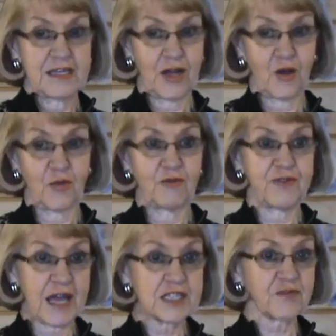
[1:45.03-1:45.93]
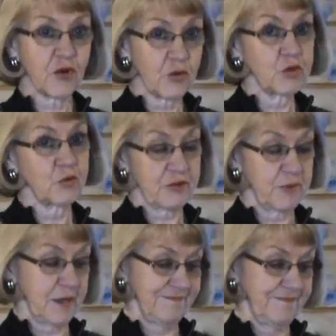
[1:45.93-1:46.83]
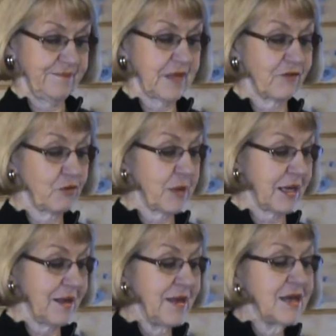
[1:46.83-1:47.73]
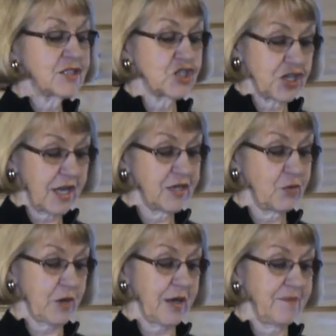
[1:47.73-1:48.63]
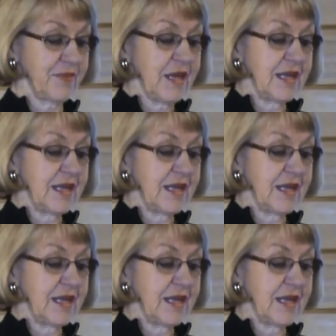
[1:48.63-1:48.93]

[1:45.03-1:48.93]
Now, fast forward with me, everybody, to January.